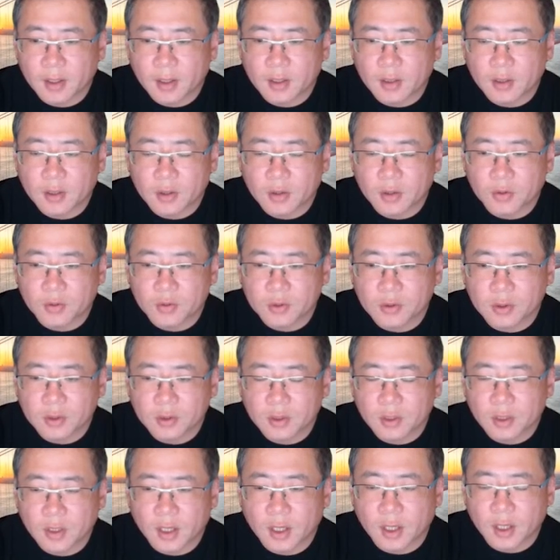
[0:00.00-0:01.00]
then do
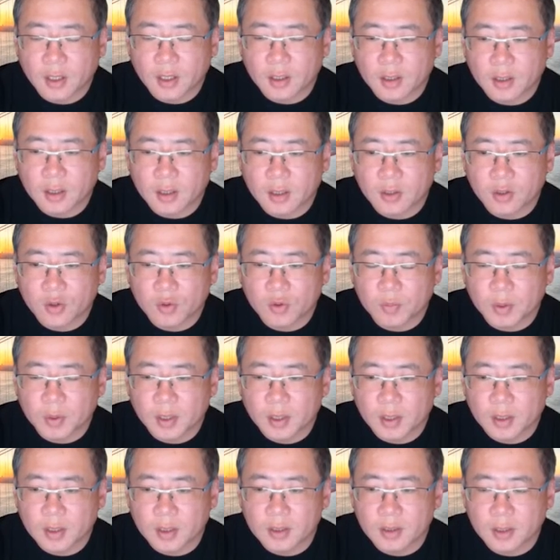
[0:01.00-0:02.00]
dedupe
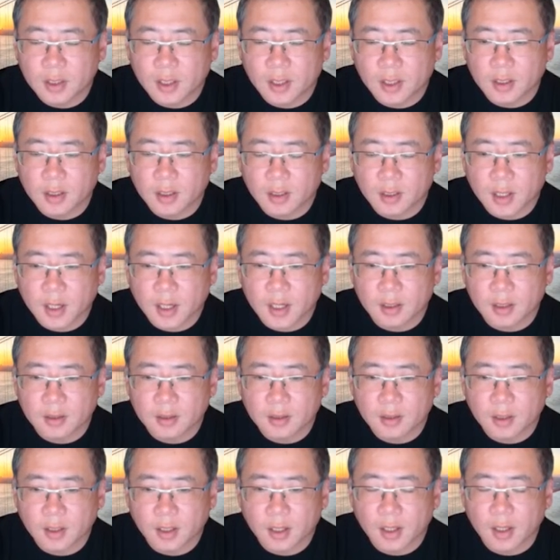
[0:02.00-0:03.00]
distinct count,
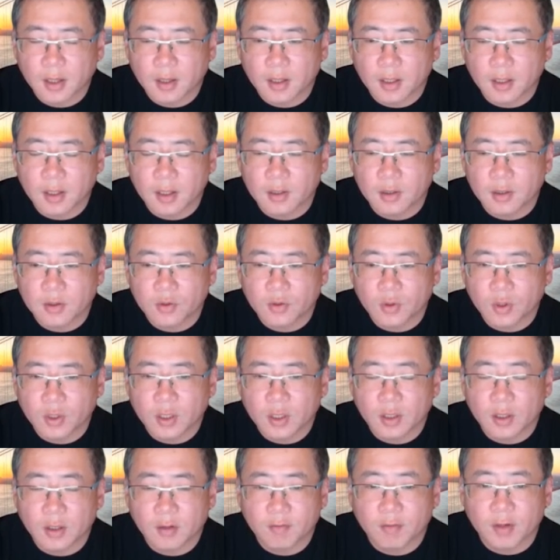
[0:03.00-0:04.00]
and then
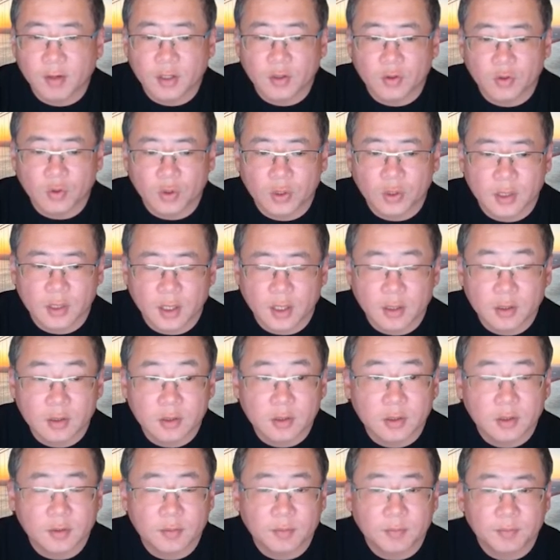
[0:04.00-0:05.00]
return the final
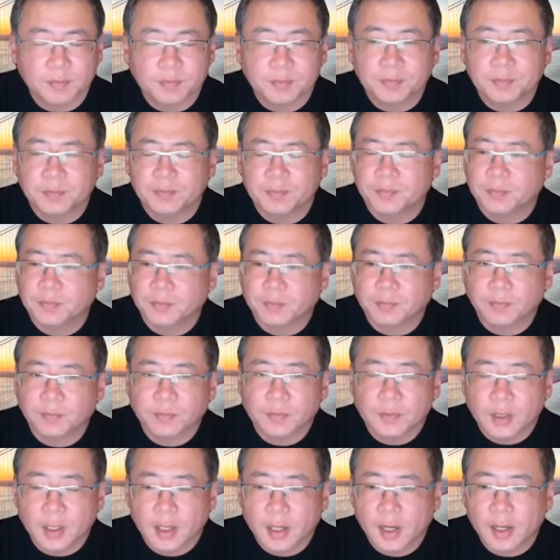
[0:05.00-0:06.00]
results.
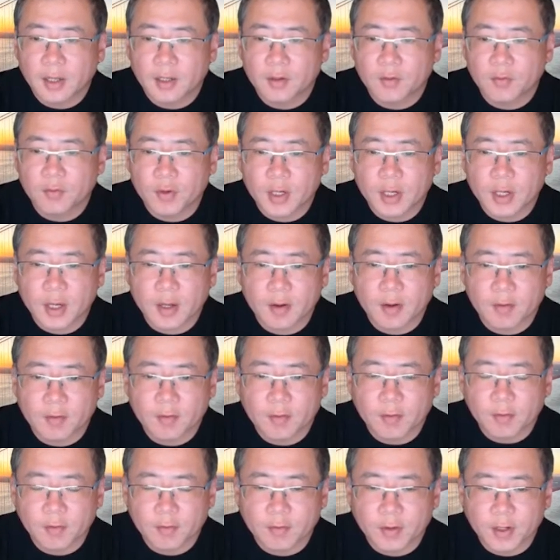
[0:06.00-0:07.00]
And we
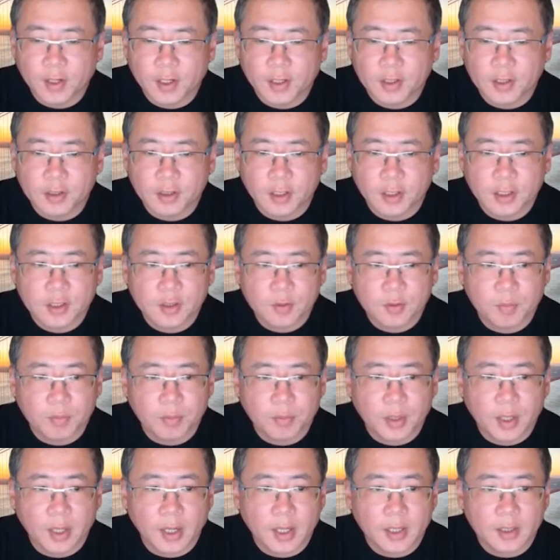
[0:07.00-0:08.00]
can finish this
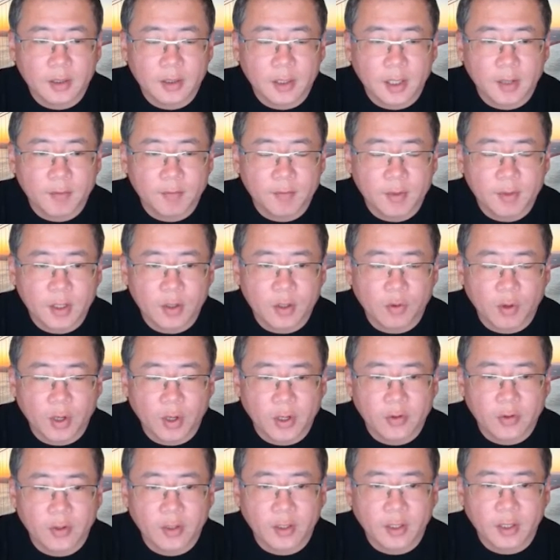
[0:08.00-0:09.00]
BI 17
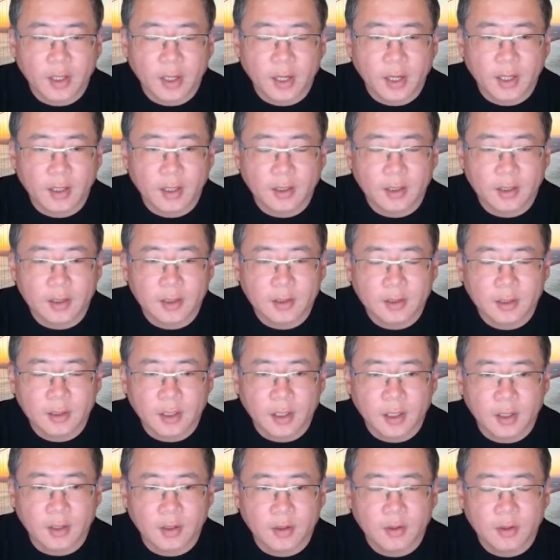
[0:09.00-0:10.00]
query at a
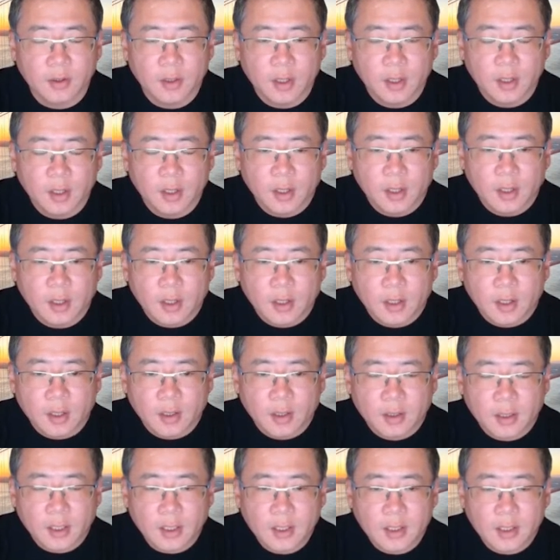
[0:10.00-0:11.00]
scale
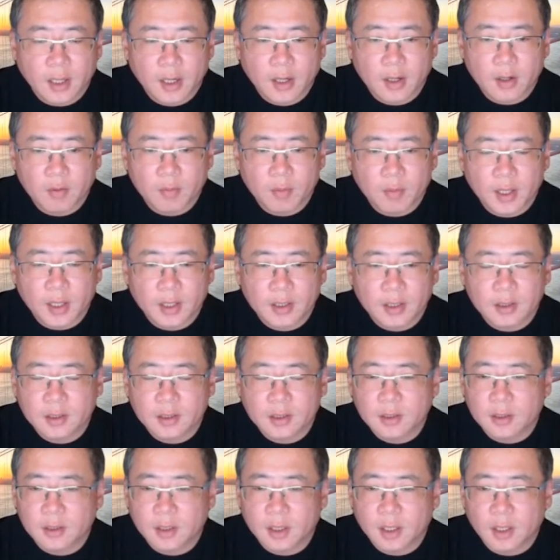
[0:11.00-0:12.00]
10
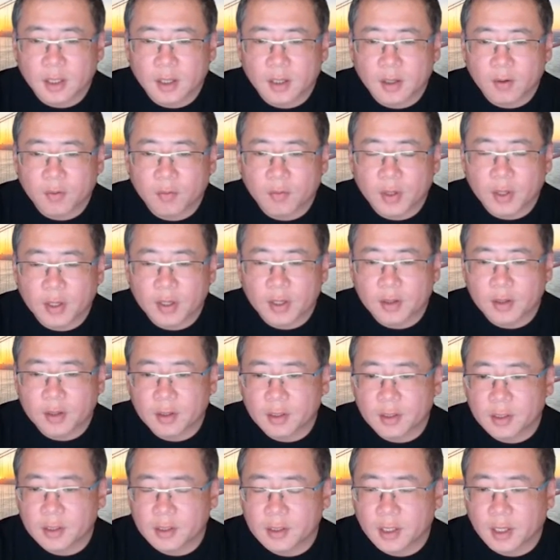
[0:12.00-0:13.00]
terabytes within
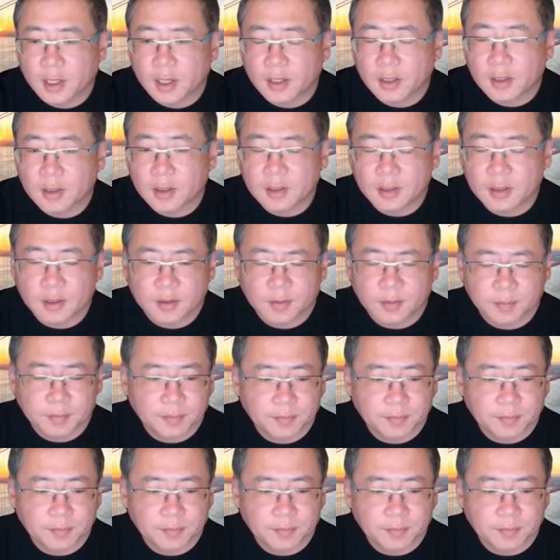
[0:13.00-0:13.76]
30 seconds.